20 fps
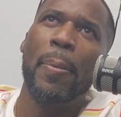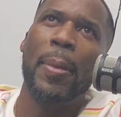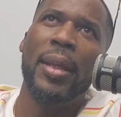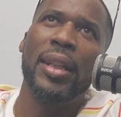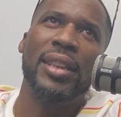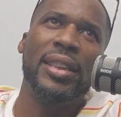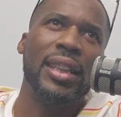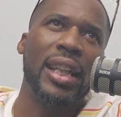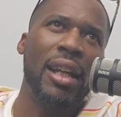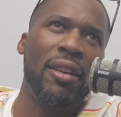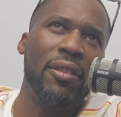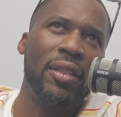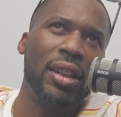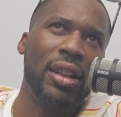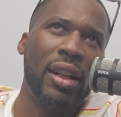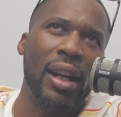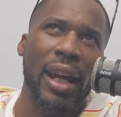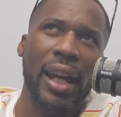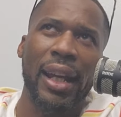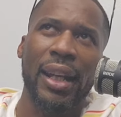7
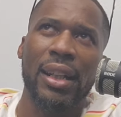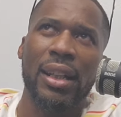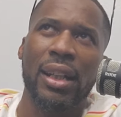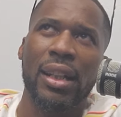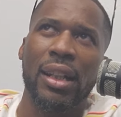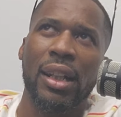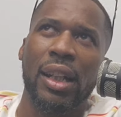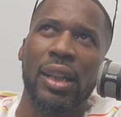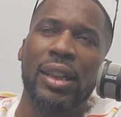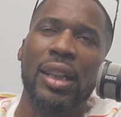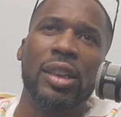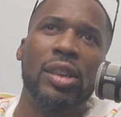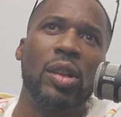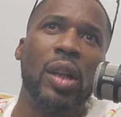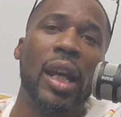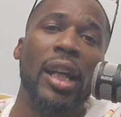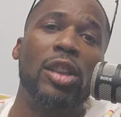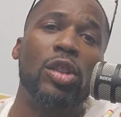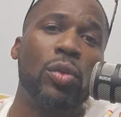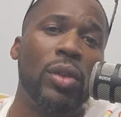or 8 in another. I think she
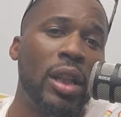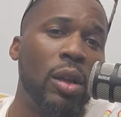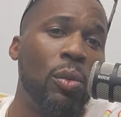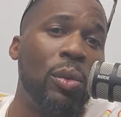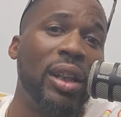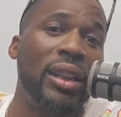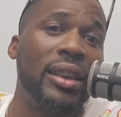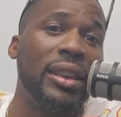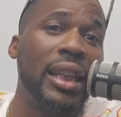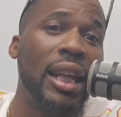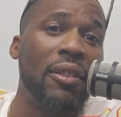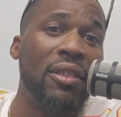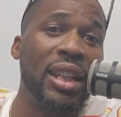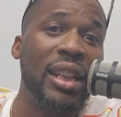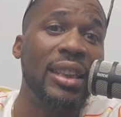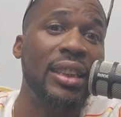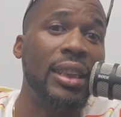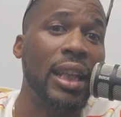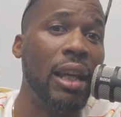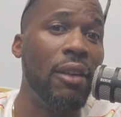had 21, 7, and
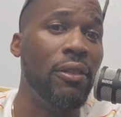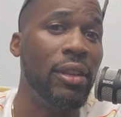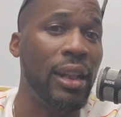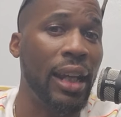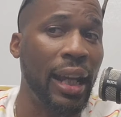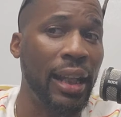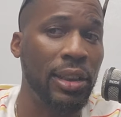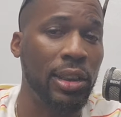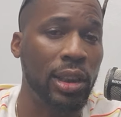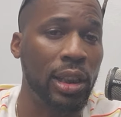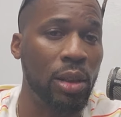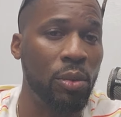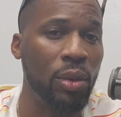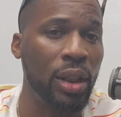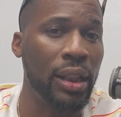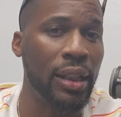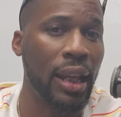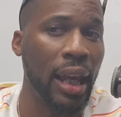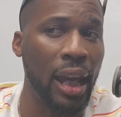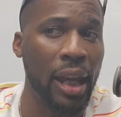7, actually,
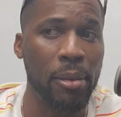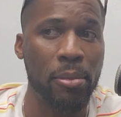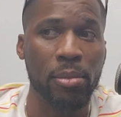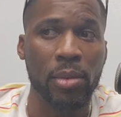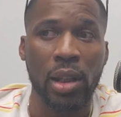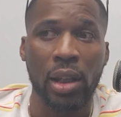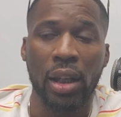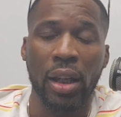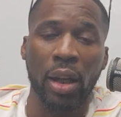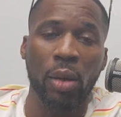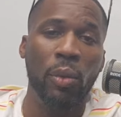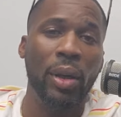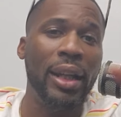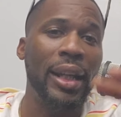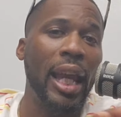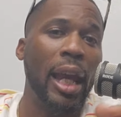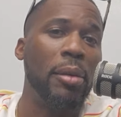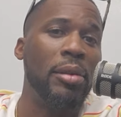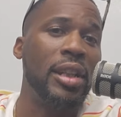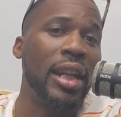one game. In one
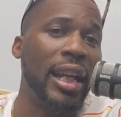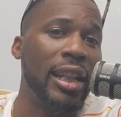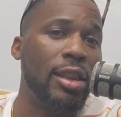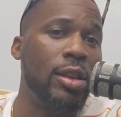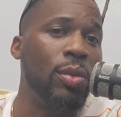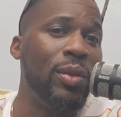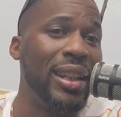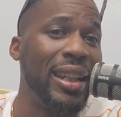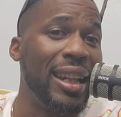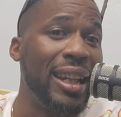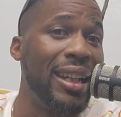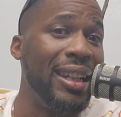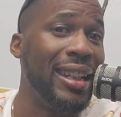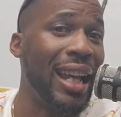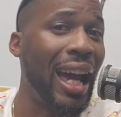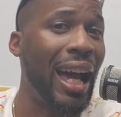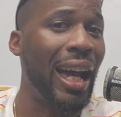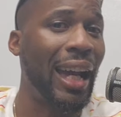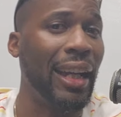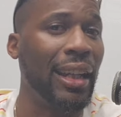game, she had 20 and
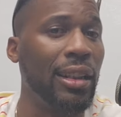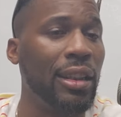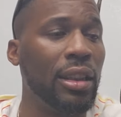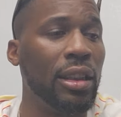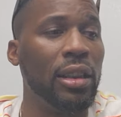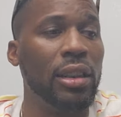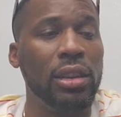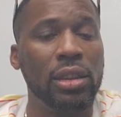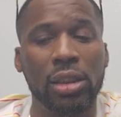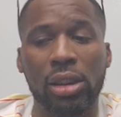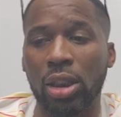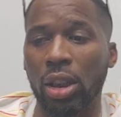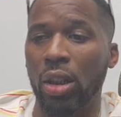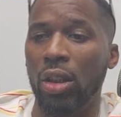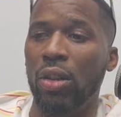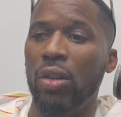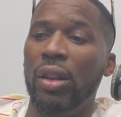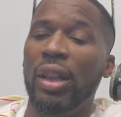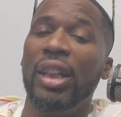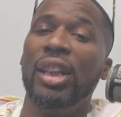9.
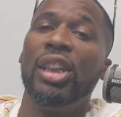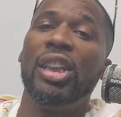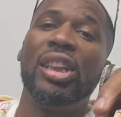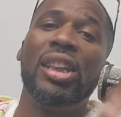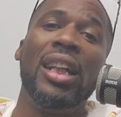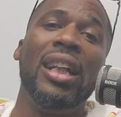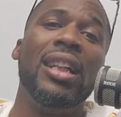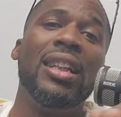So she